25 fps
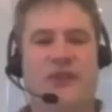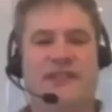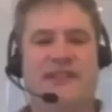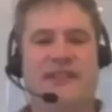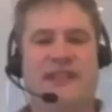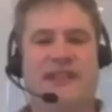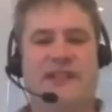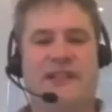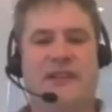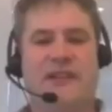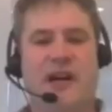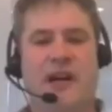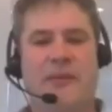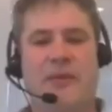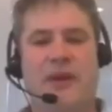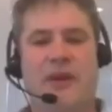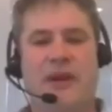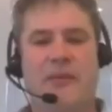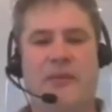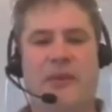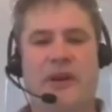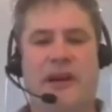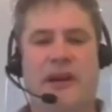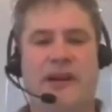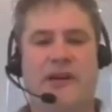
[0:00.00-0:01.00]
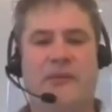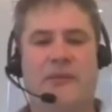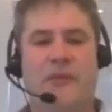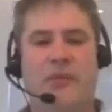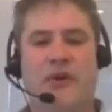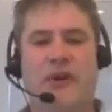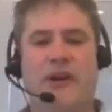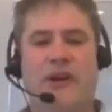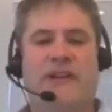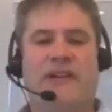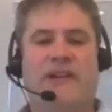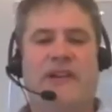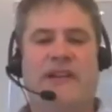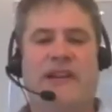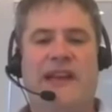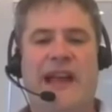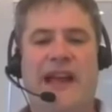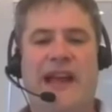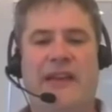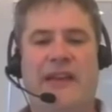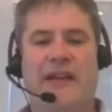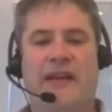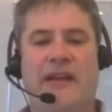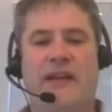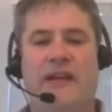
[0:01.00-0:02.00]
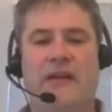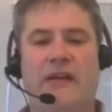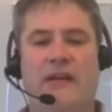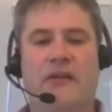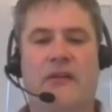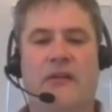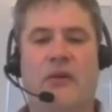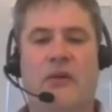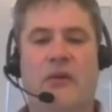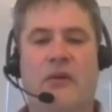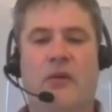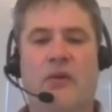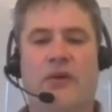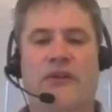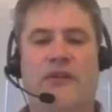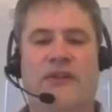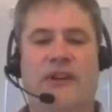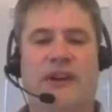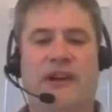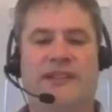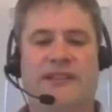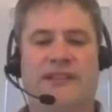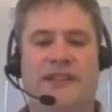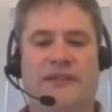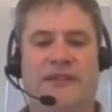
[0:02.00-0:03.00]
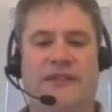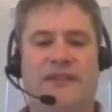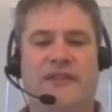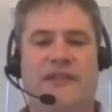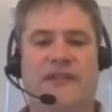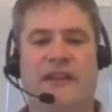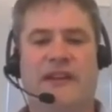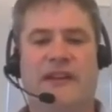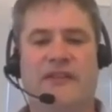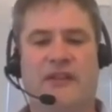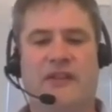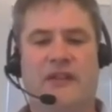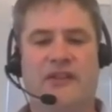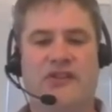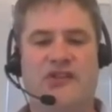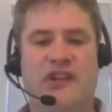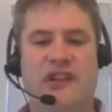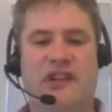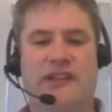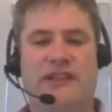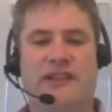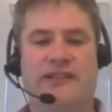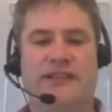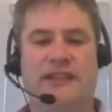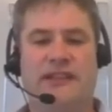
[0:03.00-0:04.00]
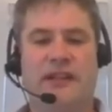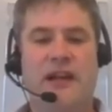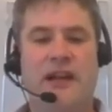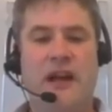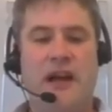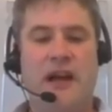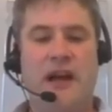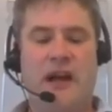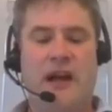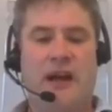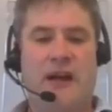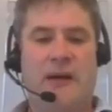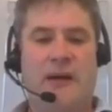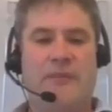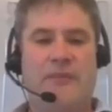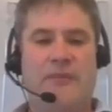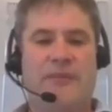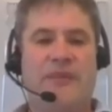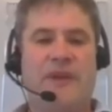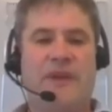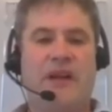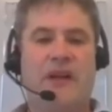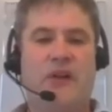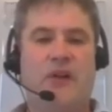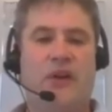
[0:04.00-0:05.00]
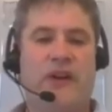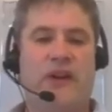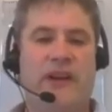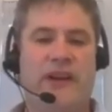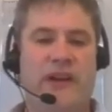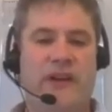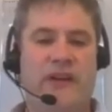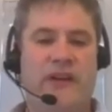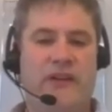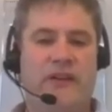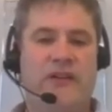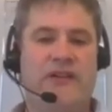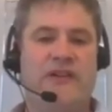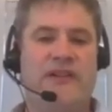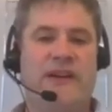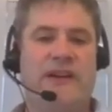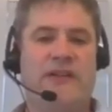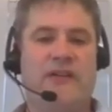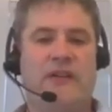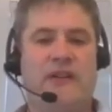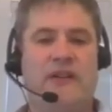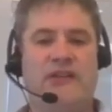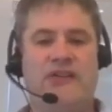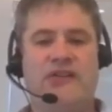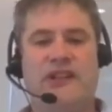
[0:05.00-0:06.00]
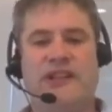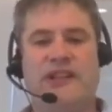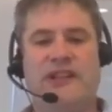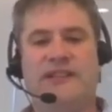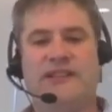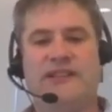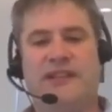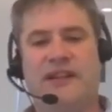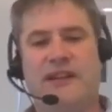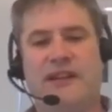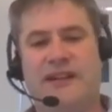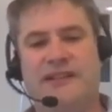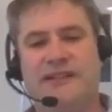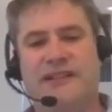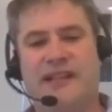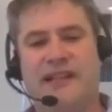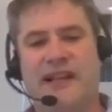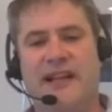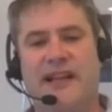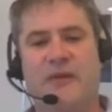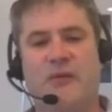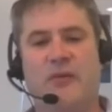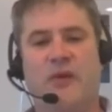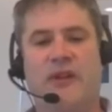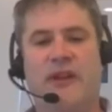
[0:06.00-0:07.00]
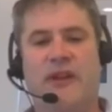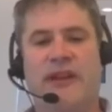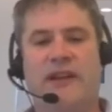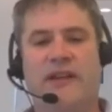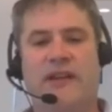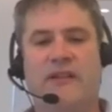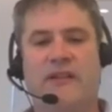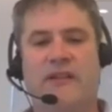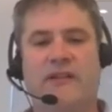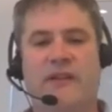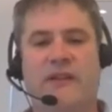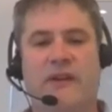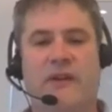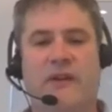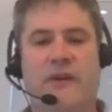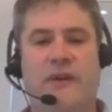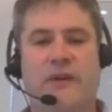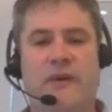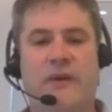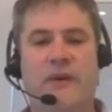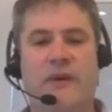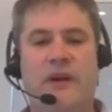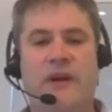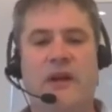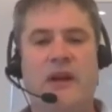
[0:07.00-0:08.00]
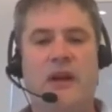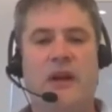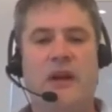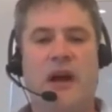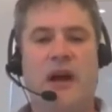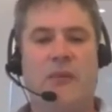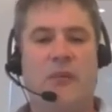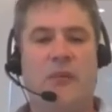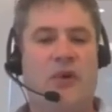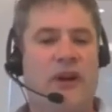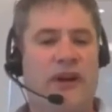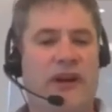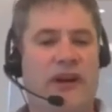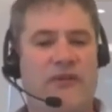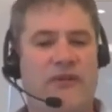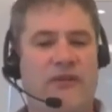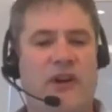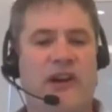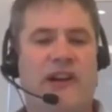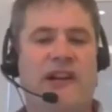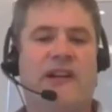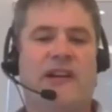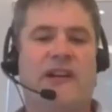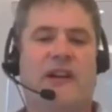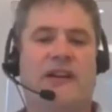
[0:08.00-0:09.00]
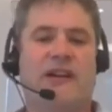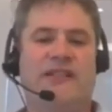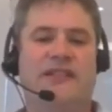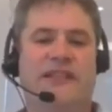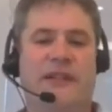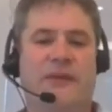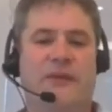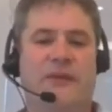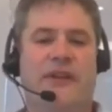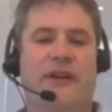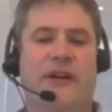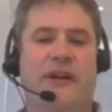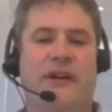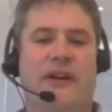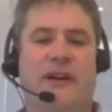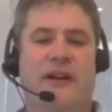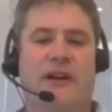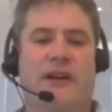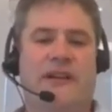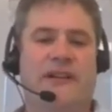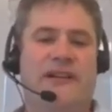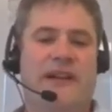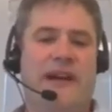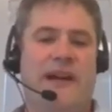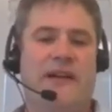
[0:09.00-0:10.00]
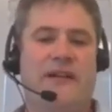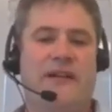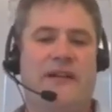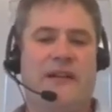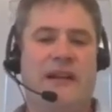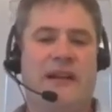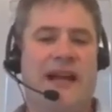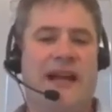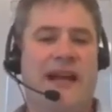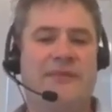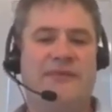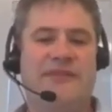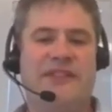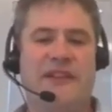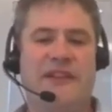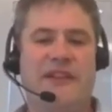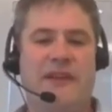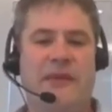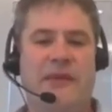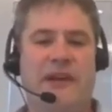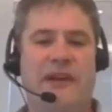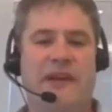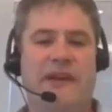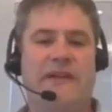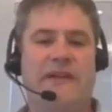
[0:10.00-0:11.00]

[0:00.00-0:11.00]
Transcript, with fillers: of interesting time at the minute, pulling together all the various different technologies, um, looking at new technologies, understanding what they can do. I'm working very closely with our technical labs at the